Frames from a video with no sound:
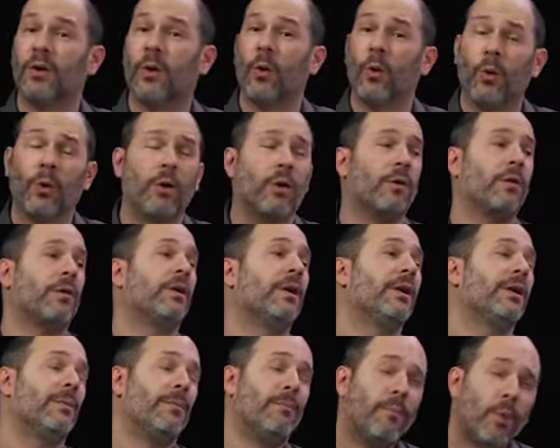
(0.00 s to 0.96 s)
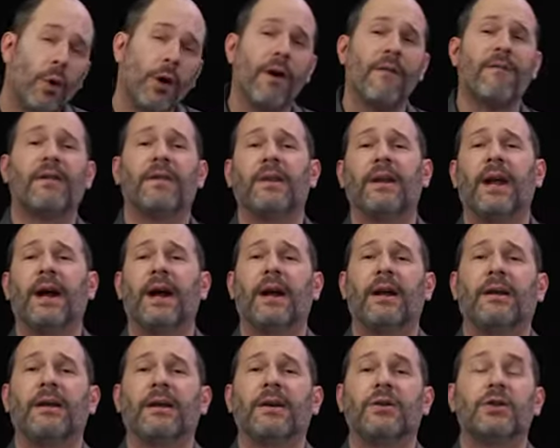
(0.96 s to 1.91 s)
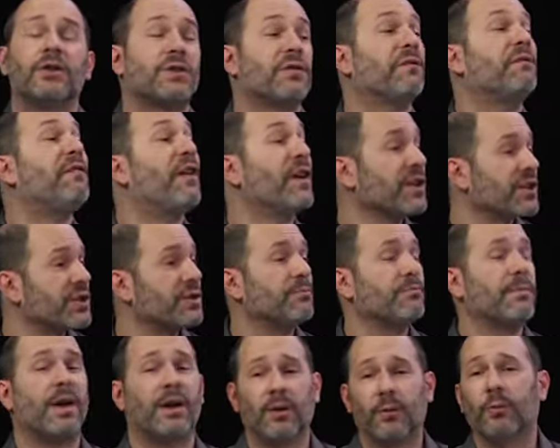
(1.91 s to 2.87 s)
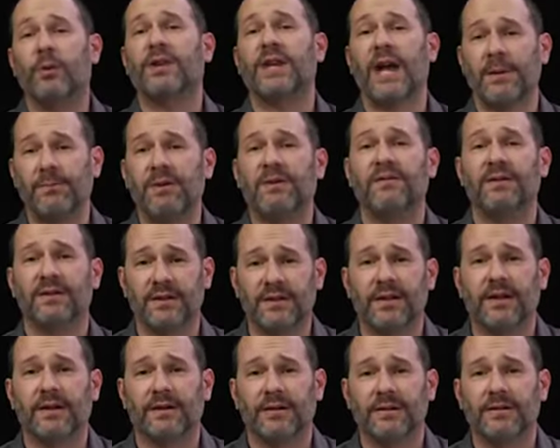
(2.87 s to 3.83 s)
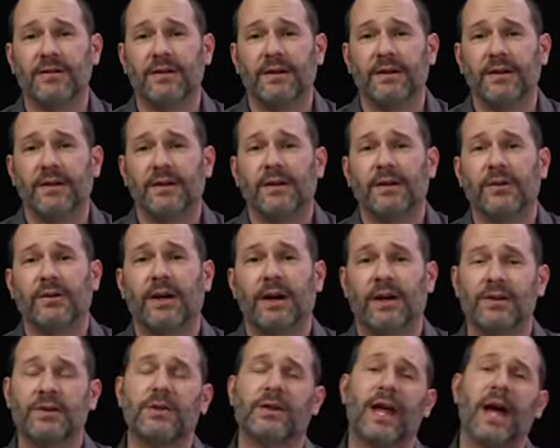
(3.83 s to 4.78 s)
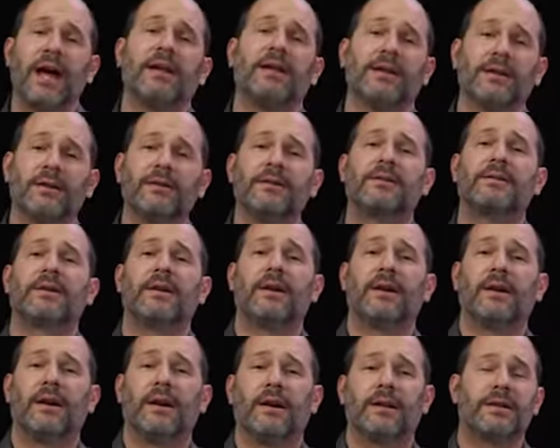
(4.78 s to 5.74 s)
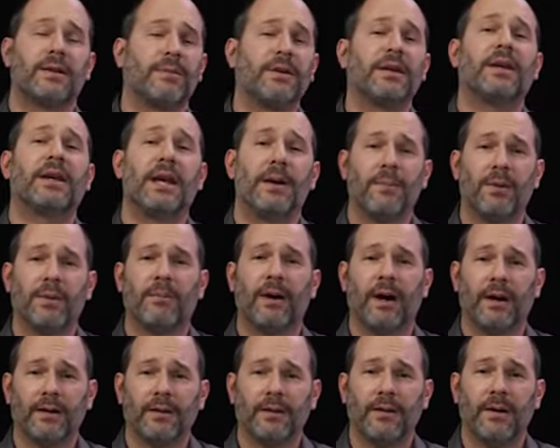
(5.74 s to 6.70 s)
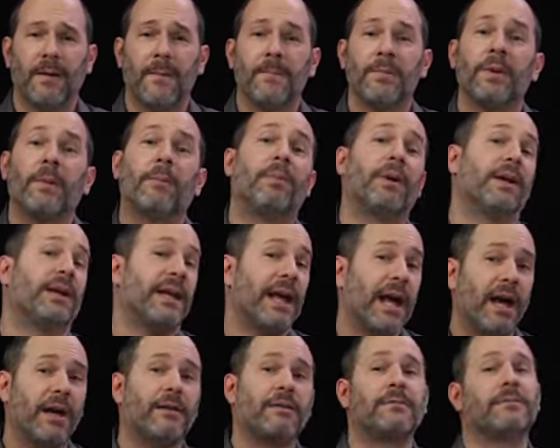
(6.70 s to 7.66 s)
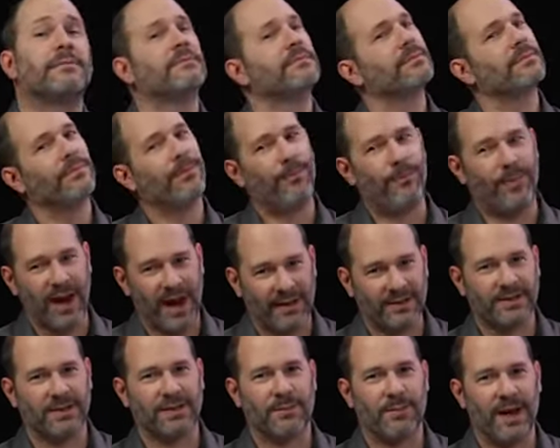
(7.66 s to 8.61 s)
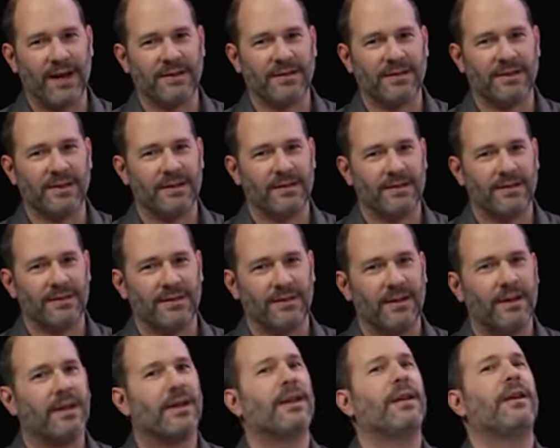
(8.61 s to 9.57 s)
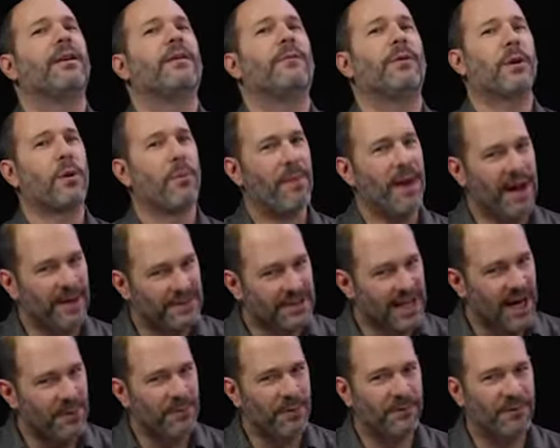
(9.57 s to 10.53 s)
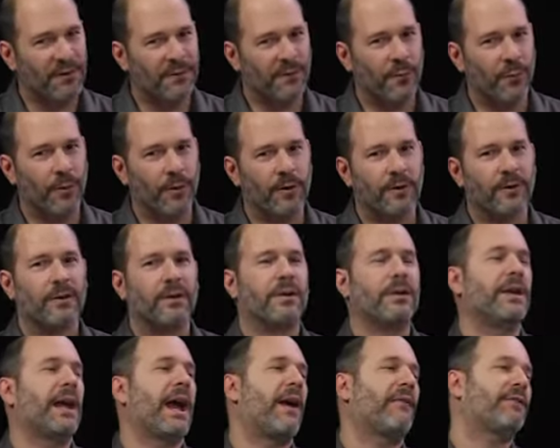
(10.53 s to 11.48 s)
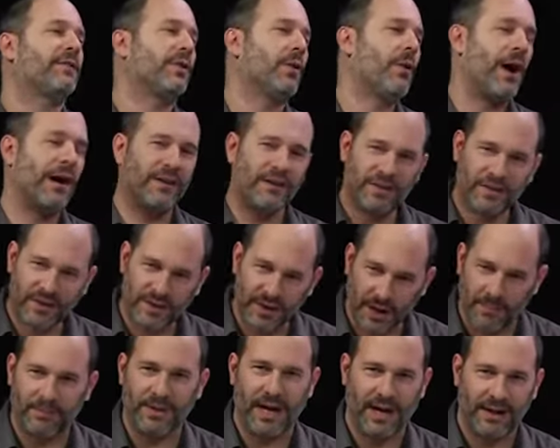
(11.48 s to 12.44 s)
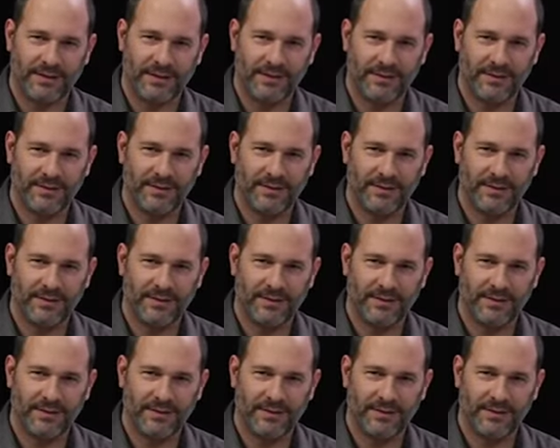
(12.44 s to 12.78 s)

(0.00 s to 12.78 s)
or, more often than not, just function better with IPv6. Okay, so that is something to keep in mind. But again, back to the basics. If we go back to IPv4, you have to know how to subnet.